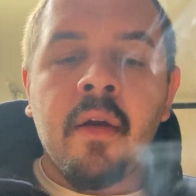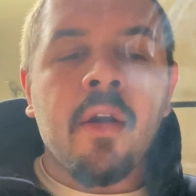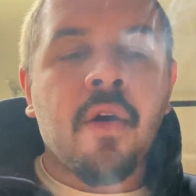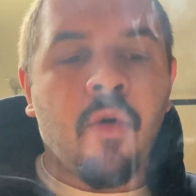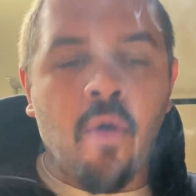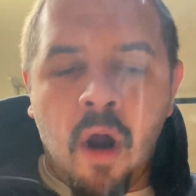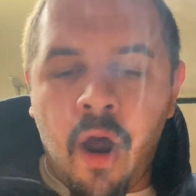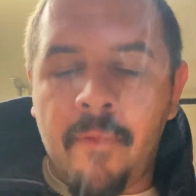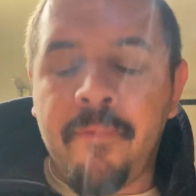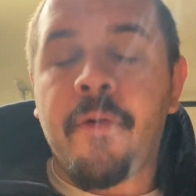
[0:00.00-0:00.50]

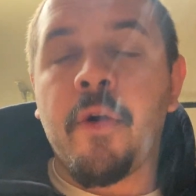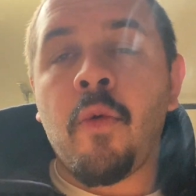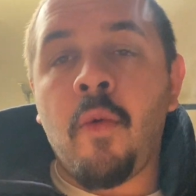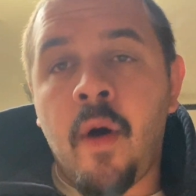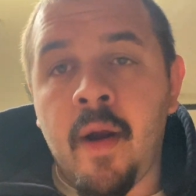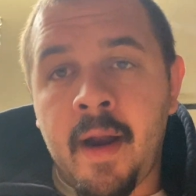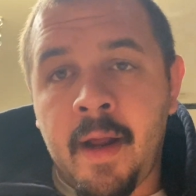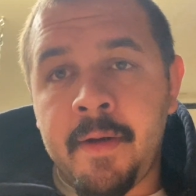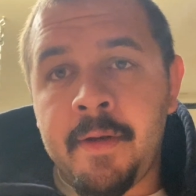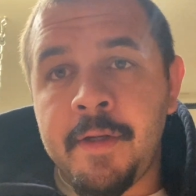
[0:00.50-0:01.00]
Crawford
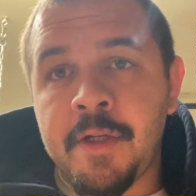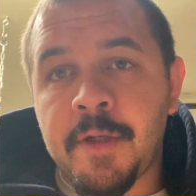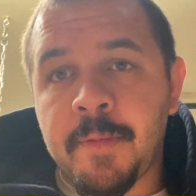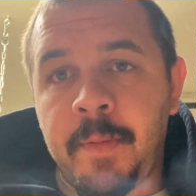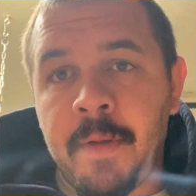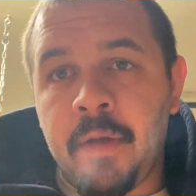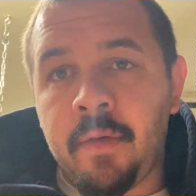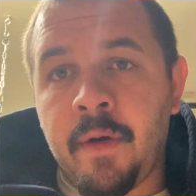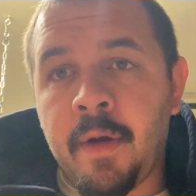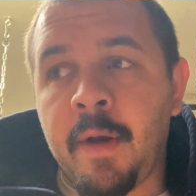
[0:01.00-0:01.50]
won
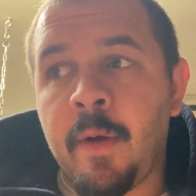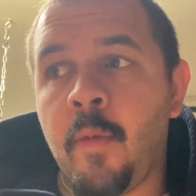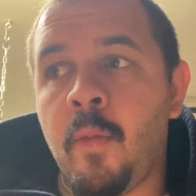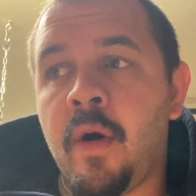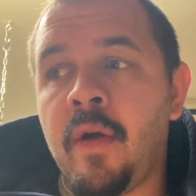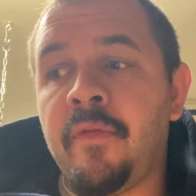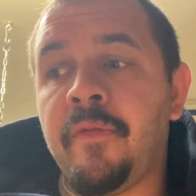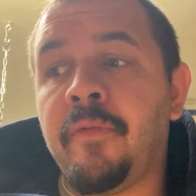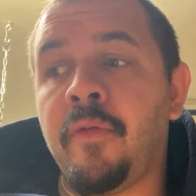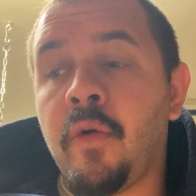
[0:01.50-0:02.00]
undisputed at
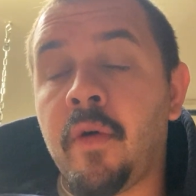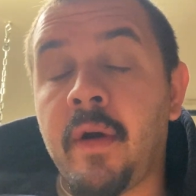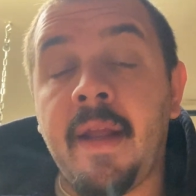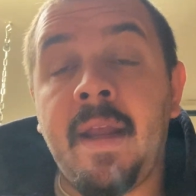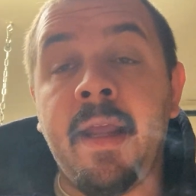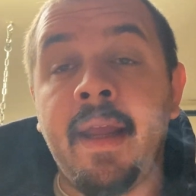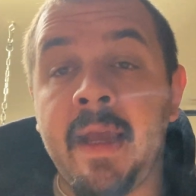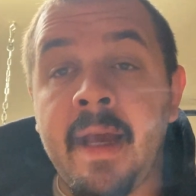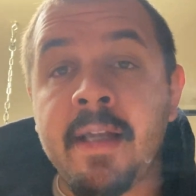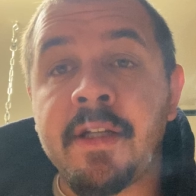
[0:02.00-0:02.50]

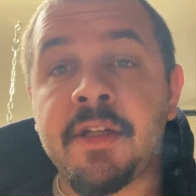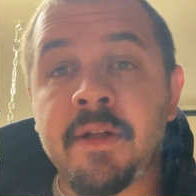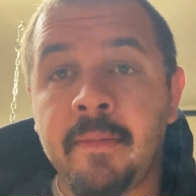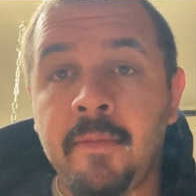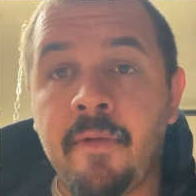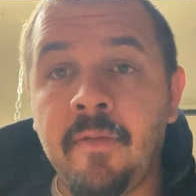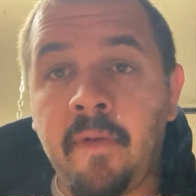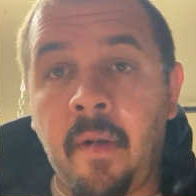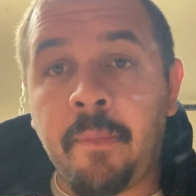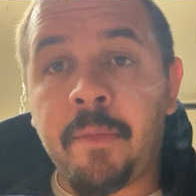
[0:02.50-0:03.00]
140. He has to
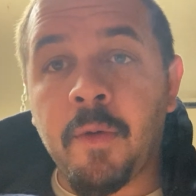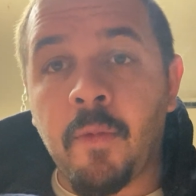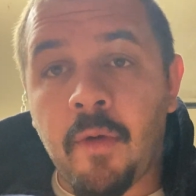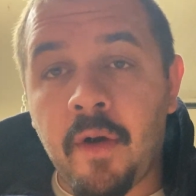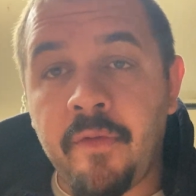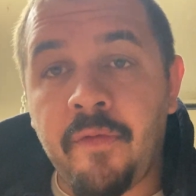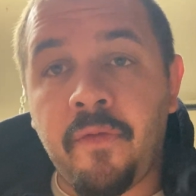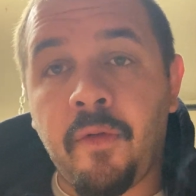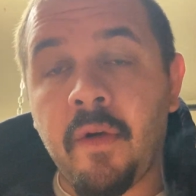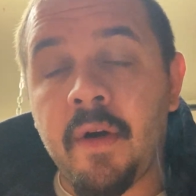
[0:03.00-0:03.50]
move up to
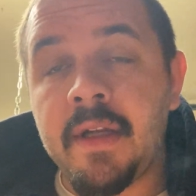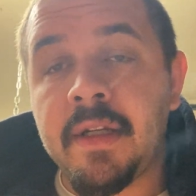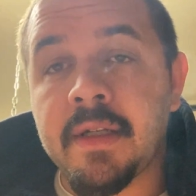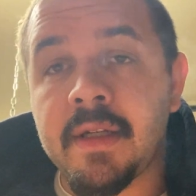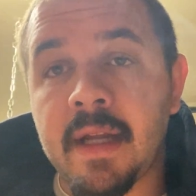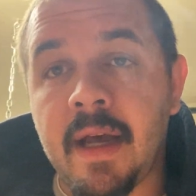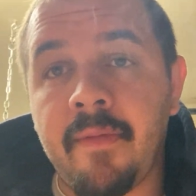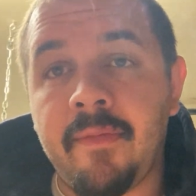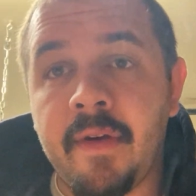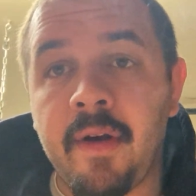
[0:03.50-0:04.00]

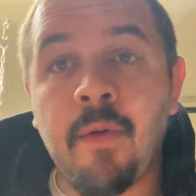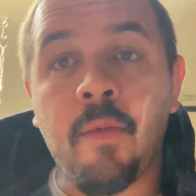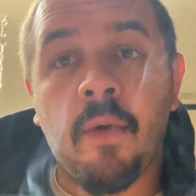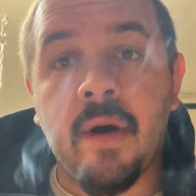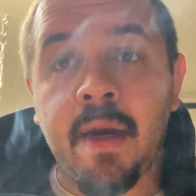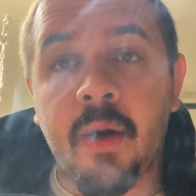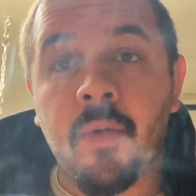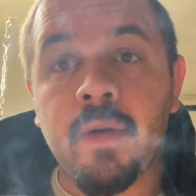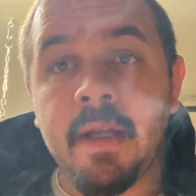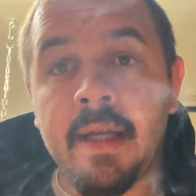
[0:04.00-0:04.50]
147 and
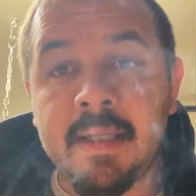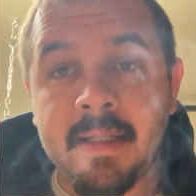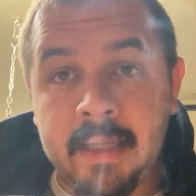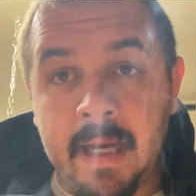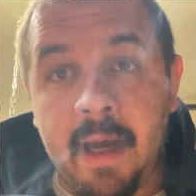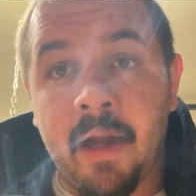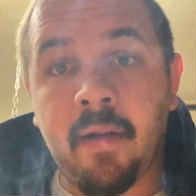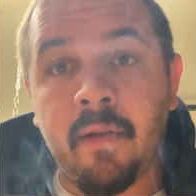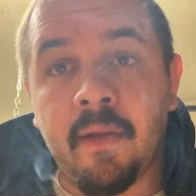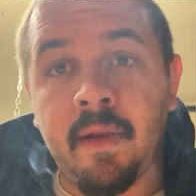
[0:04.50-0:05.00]
win a
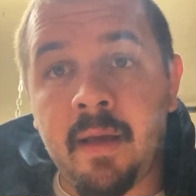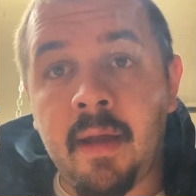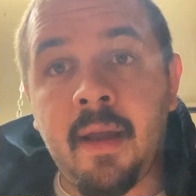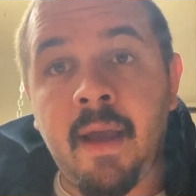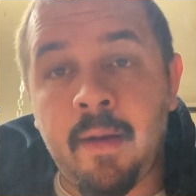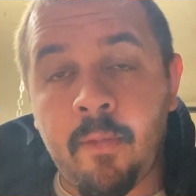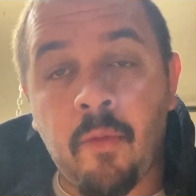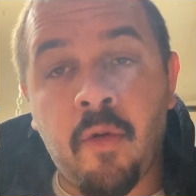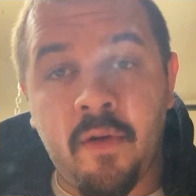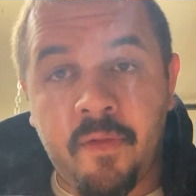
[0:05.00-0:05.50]
title
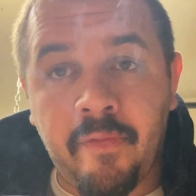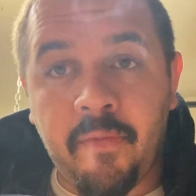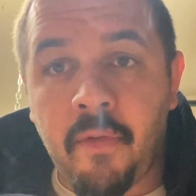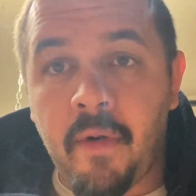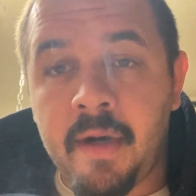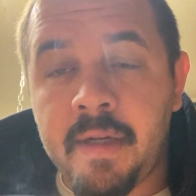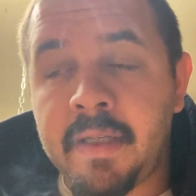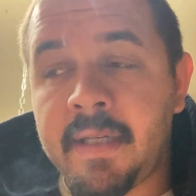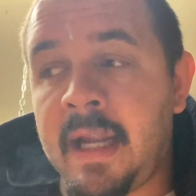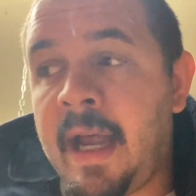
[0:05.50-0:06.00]
at
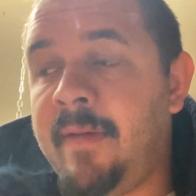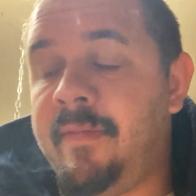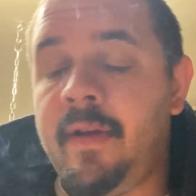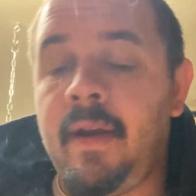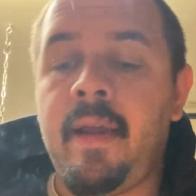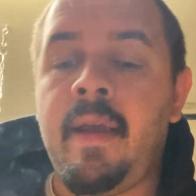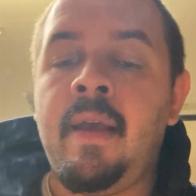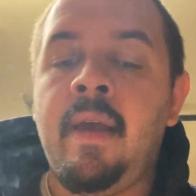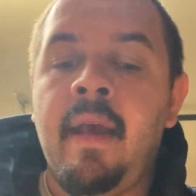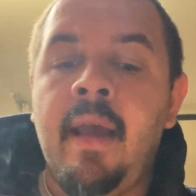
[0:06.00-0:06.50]
147.
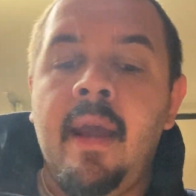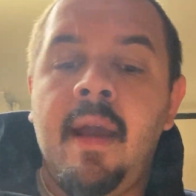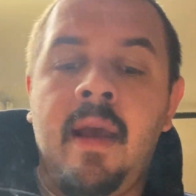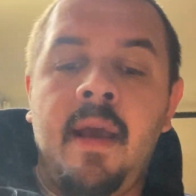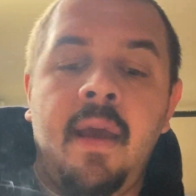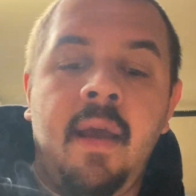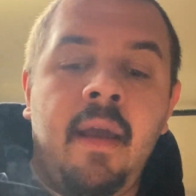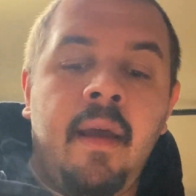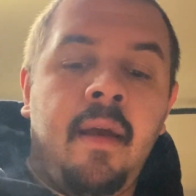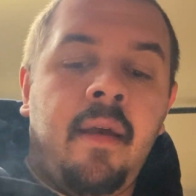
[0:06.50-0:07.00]

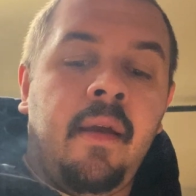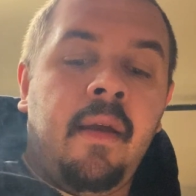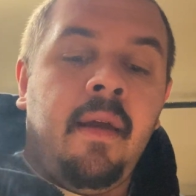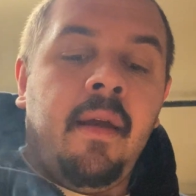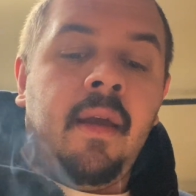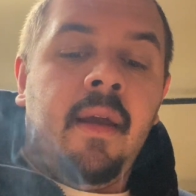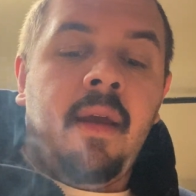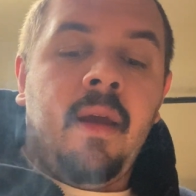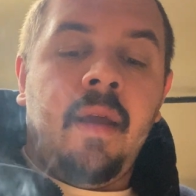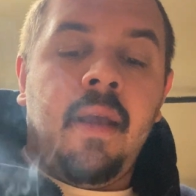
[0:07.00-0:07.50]

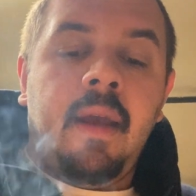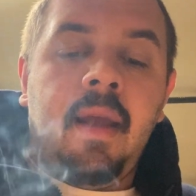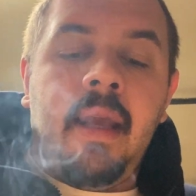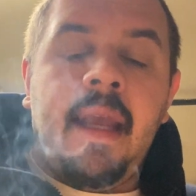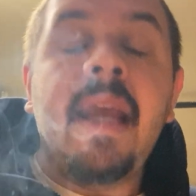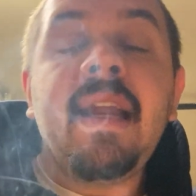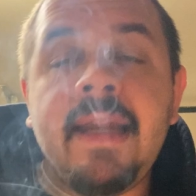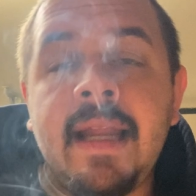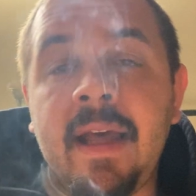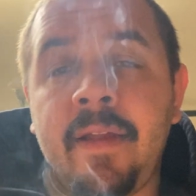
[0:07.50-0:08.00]

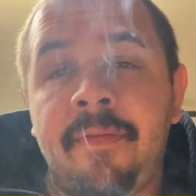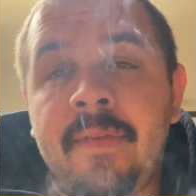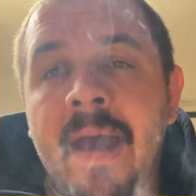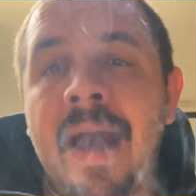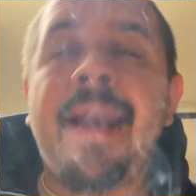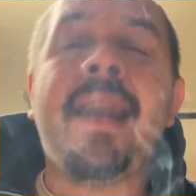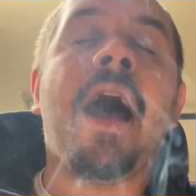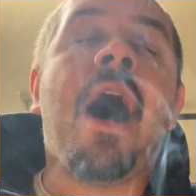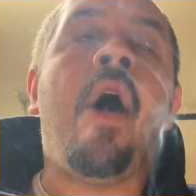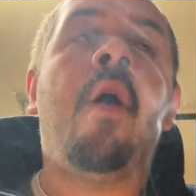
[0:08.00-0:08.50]
He did
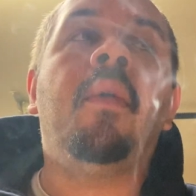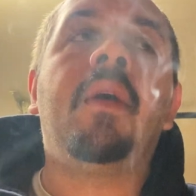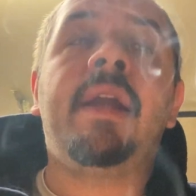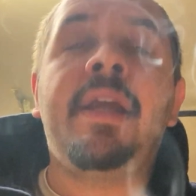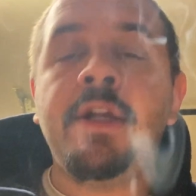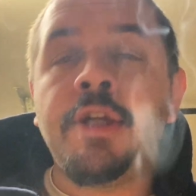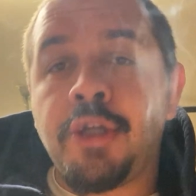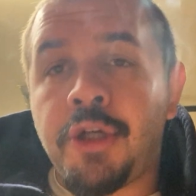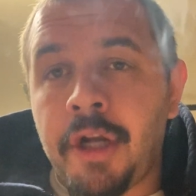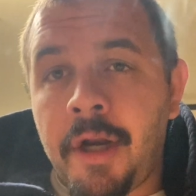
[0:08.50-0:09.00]
that. Now,
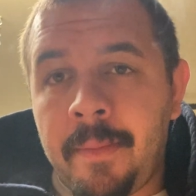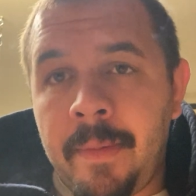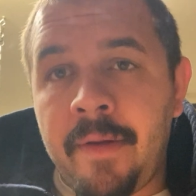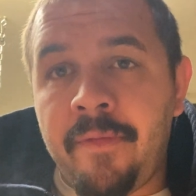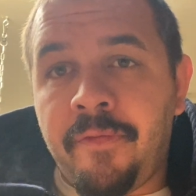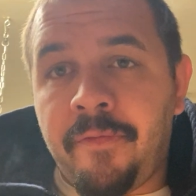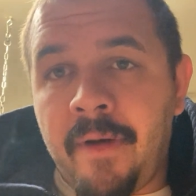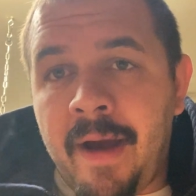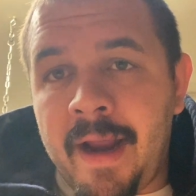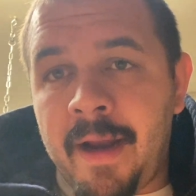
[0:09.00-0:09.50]
he should have
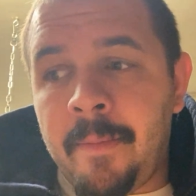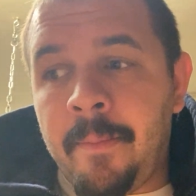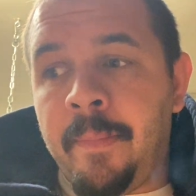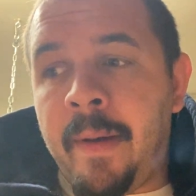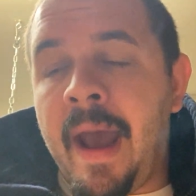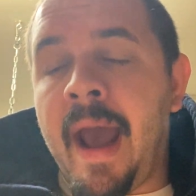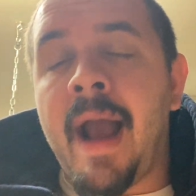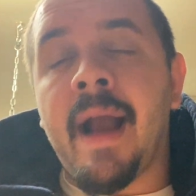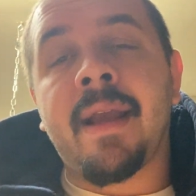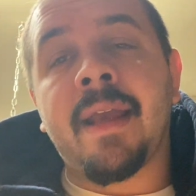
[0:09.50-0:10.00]
been fighting
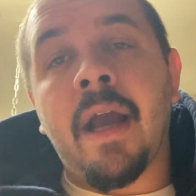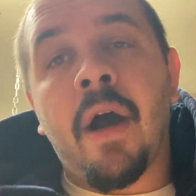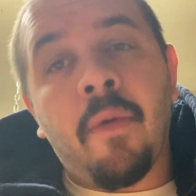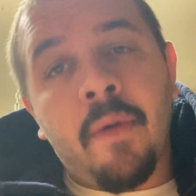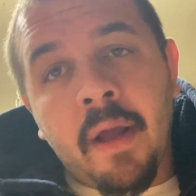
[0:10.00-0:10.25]
Pacquiao.